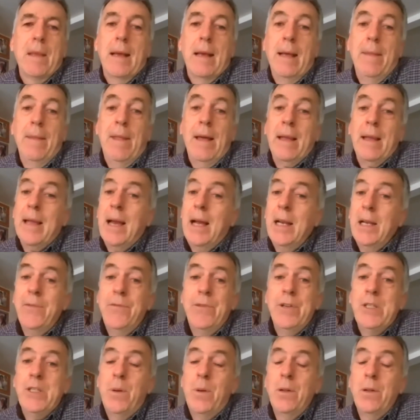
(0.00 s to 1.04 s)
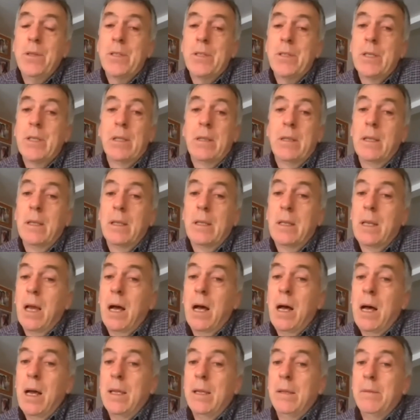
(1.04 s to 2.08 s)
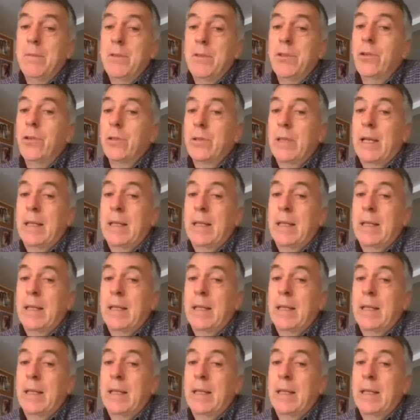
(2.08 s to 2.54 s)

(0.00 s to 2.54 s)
And that kind of response that, that Guy took,